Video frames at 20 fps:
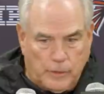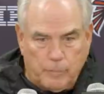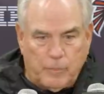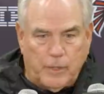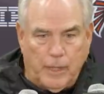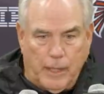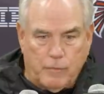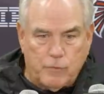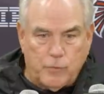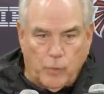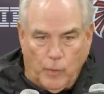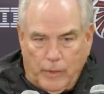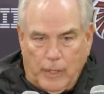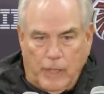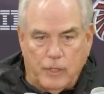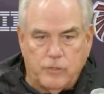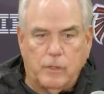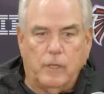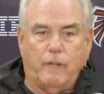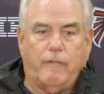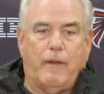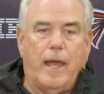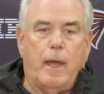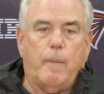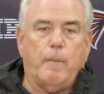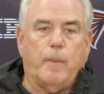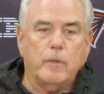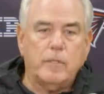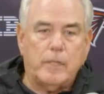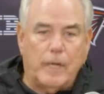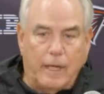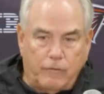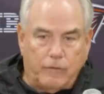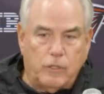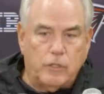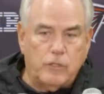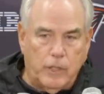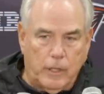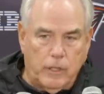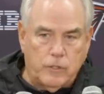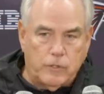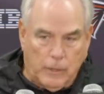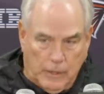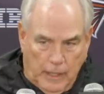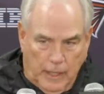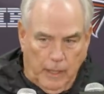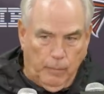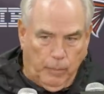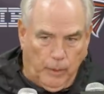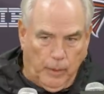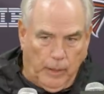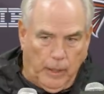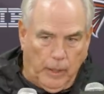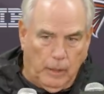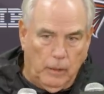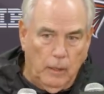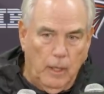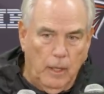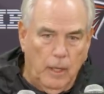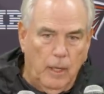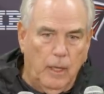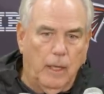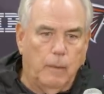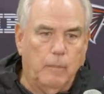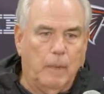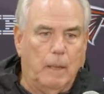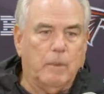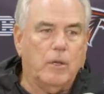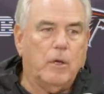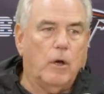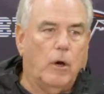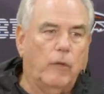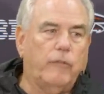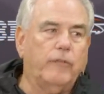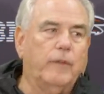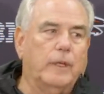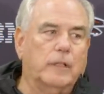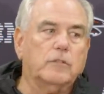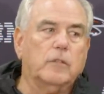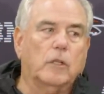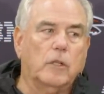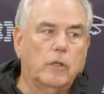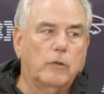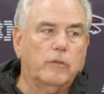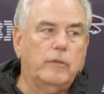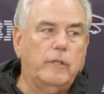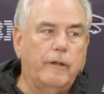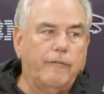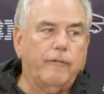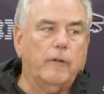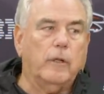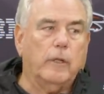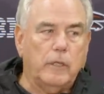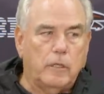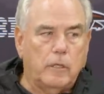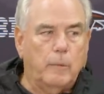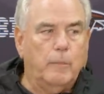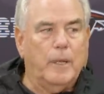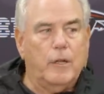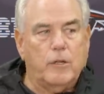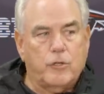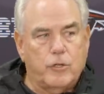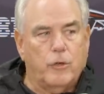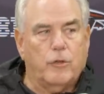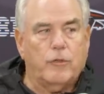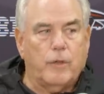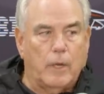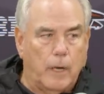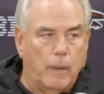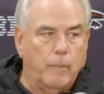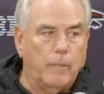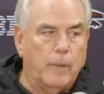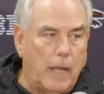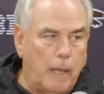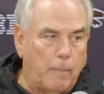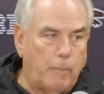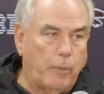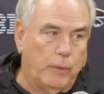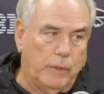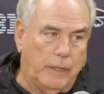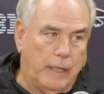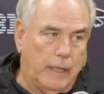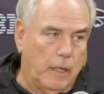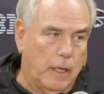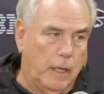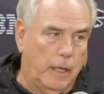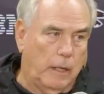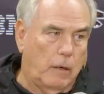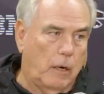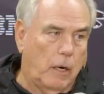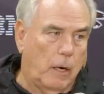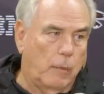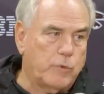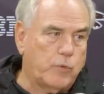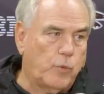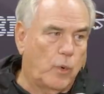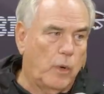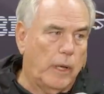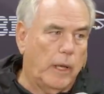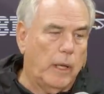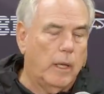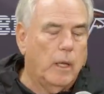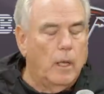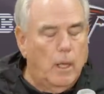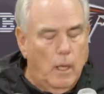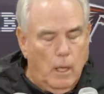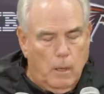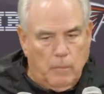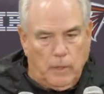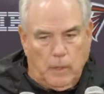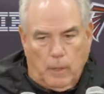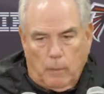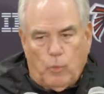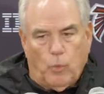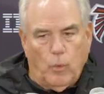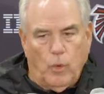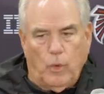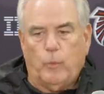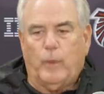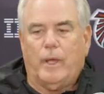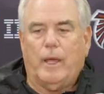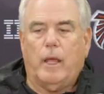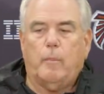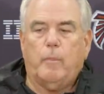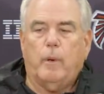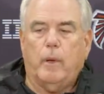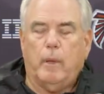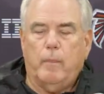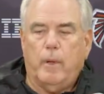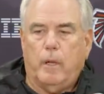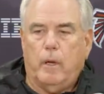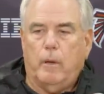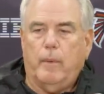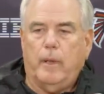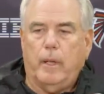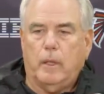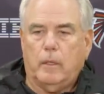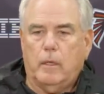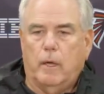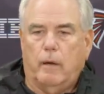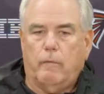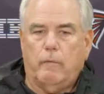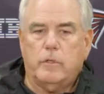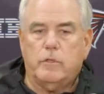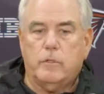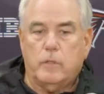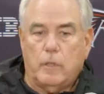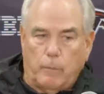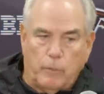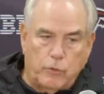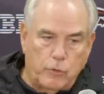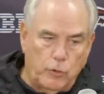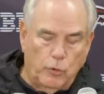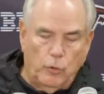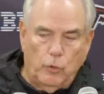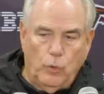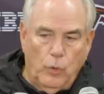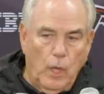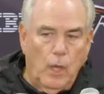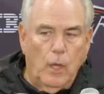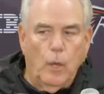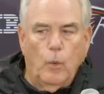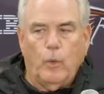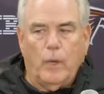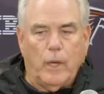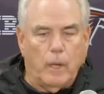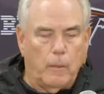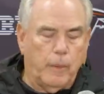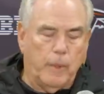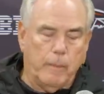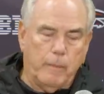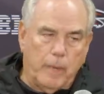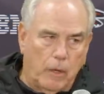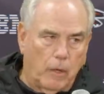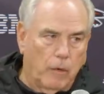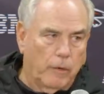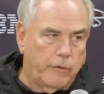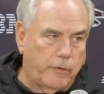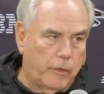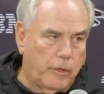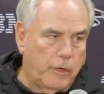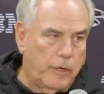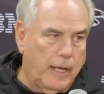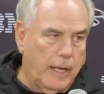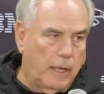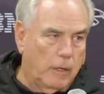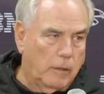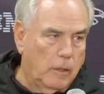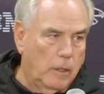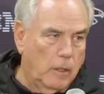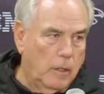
sometimes when that stuff happens, I have to change the game plan and maybe call things a little differently to make sure that I'm not putting that guy in harm's way. But number one, we got to play better man coverage. Number two, we got to play better on third down.